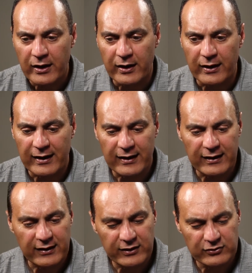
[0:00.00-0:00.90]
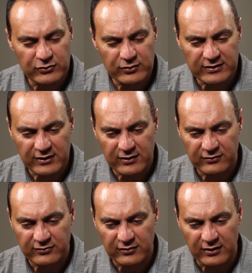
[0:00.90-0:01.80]
I like to do
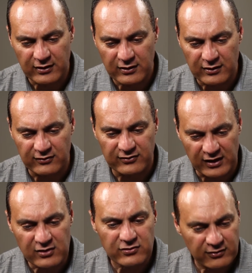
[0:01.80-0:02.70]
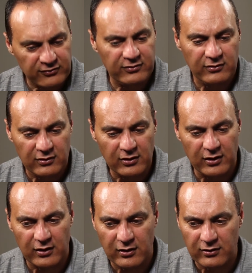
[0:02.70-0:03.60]
things in stages.
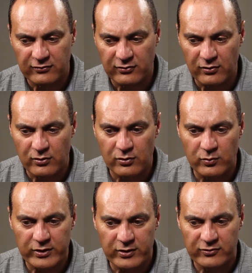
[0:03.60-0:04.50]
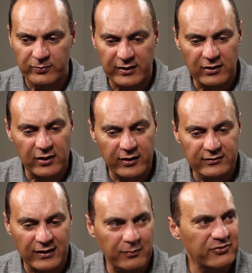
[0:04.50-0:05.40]
So we're spending a lot of
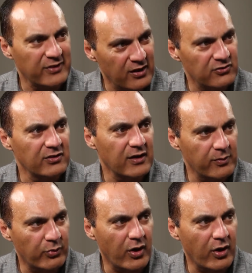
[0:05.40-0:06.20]
time staging that